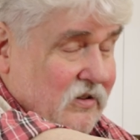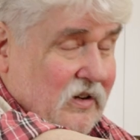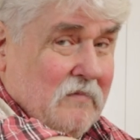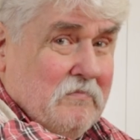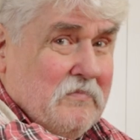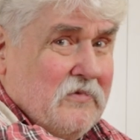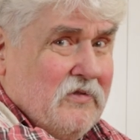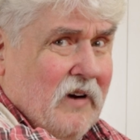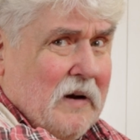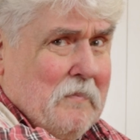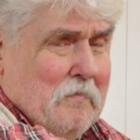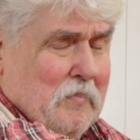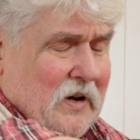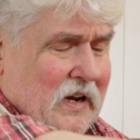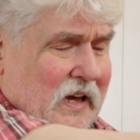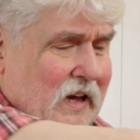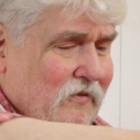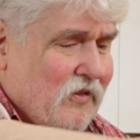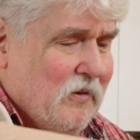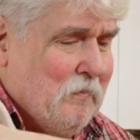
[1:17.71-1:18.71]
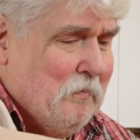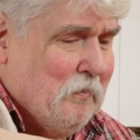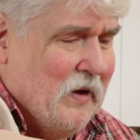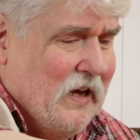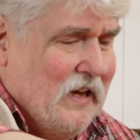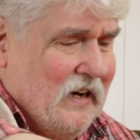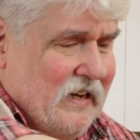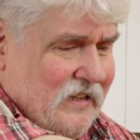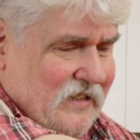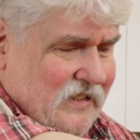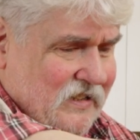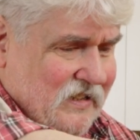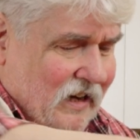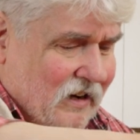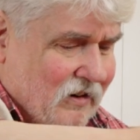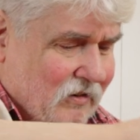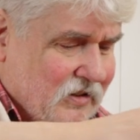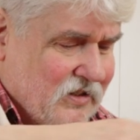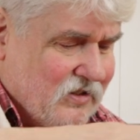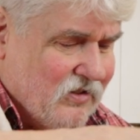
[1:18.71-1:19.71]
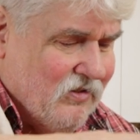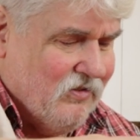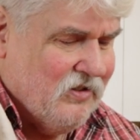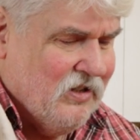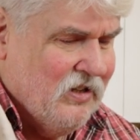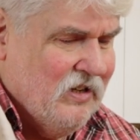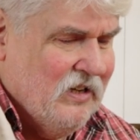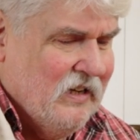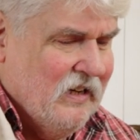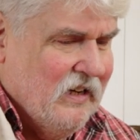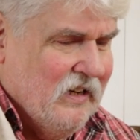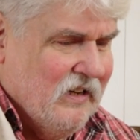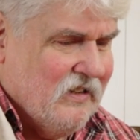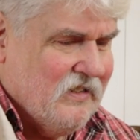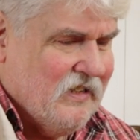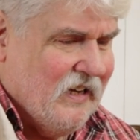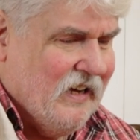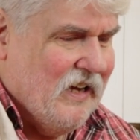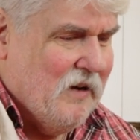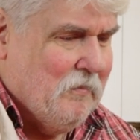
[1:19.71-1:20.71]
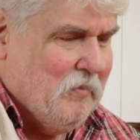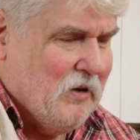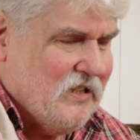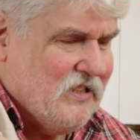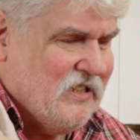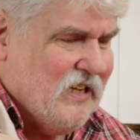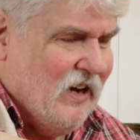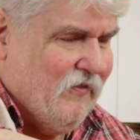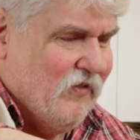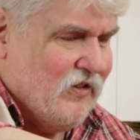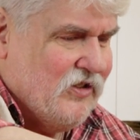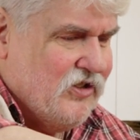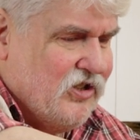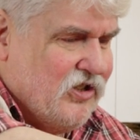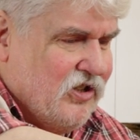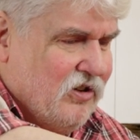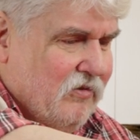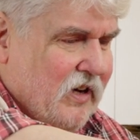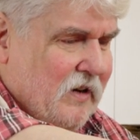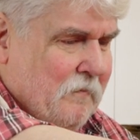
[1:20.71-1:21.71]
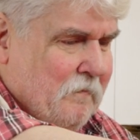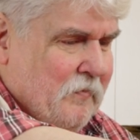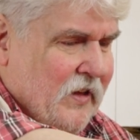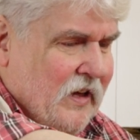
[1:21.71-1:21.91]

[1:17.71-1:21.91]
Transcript: I'm a great believer in peeling celery stalks because they get a bit tough and chewy.